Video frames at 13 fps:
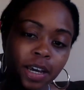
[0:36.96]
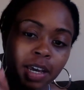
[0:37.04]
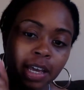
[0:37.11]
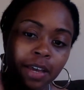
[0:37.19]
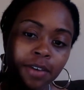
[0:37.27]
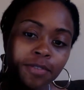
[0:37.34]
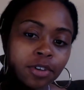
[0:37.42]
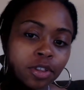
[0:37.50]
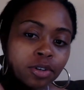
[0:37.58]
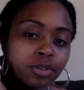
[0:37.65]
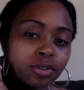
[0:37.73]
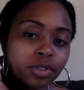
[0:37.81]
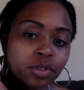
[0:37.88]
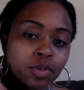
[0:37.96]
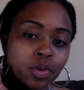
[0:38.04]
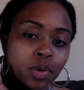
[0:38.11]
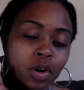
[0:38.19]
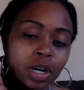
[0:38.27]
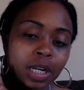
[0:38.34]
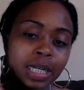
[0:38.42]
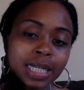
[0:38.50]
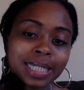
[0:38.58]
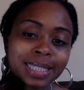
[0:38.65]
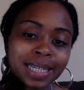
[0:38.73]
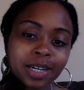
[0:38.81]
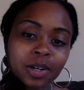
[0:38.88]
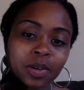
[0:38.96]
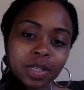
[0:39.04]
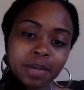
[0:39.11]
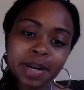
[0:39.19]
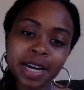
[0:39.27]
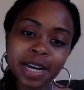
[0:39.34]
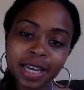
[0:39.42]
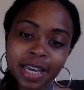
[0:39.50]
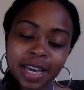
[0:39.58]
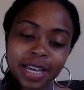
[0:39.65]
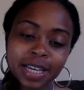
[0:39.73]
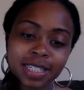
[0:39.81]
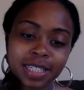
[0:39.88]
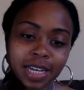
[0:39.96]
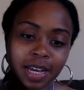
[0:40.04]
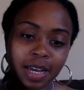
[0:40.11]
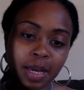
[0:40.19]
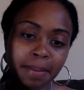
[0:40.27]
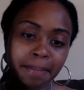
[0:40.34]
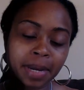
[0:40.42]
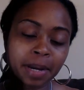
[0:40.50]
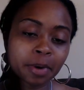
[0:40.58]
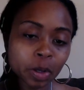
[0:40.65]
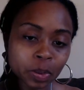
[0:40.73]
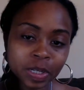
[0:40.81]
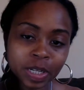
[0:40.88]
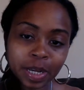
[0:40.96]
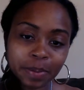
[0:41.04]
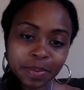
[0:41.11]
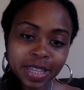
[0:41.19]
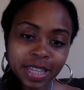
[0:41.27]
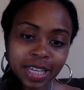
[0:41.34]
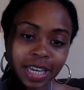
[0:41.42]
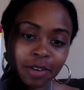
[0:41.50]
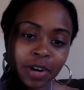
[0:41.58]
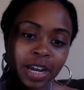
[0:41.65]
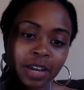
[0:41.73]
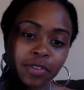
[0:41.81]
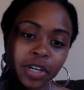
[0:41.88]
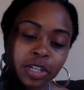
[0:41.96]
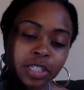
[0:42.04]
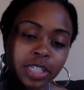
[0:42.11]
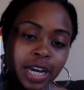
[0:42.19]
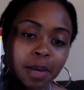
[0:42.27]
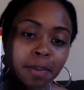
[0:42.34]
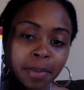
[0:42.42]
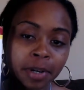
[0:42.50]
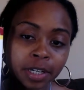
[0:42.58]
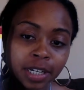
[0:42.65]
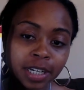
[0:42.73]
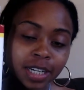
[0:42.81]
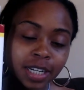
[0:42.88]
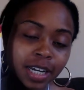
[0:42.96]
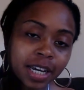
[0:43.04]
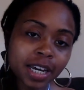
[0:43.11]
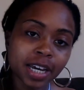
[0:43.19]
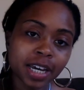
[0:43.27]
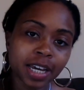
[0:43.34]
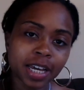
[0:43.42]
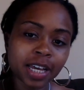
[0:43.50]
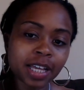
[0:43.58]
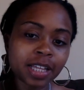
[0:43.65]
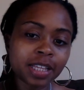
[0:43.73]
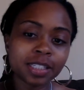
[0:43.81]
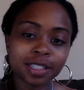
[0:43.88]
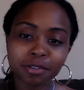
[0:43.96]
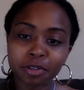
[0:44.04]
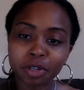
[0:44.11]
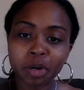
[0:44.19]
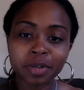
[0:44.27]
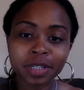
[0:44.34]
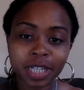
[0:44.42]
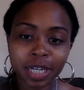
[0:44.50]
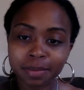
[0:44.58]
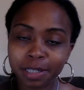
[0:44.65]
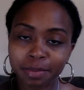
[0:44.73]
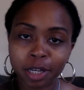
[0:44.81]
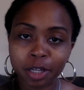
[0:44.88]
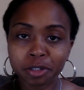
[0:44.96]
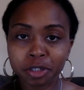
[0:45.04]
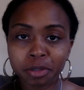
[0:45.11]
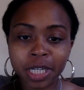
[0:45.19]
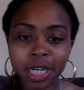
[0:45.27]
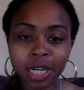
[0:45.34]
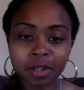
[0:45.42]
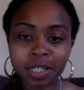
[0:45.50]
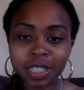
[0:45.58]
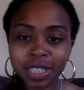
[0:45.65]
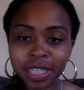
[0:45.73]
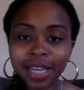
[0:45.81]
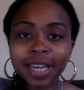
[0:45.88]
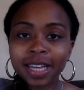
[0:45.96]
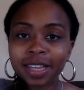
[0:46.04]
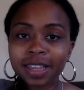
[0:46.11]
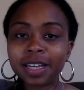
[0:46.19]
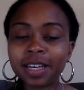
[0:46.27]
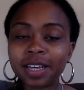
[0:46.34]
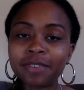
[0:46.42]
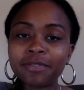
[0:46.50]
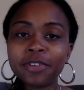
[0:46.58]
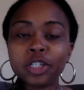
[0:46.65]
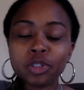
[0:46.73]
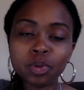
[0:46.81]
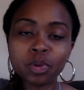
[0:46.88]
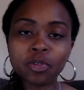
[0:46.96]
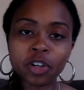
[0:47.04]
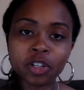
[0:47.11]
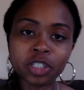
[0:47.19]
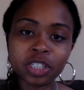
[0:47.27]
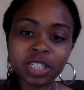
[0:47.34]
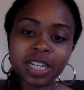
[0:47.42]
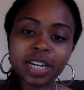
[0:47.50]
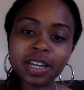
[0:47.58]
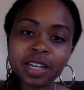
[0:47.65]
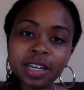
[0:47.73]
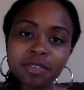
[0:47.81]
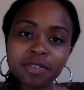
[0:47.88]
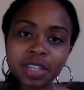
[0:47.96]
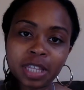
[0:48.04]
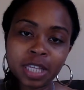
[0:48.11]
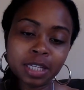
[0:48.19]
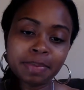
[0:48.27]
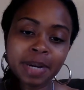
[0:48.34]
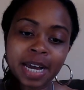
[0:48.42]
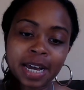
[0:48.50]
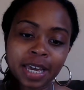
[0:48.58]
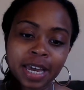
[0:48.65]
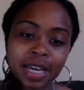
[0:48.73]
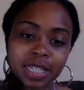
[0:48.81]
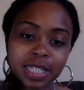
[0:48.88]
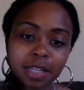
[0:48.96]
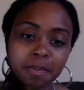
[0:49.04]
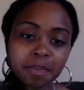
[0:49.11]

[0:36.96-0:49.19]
And for those who are listening on the podcast, I'm holding up the Eat Right for Your Type book. And you can always come to my YouTube channel to see the visual version of this podcast.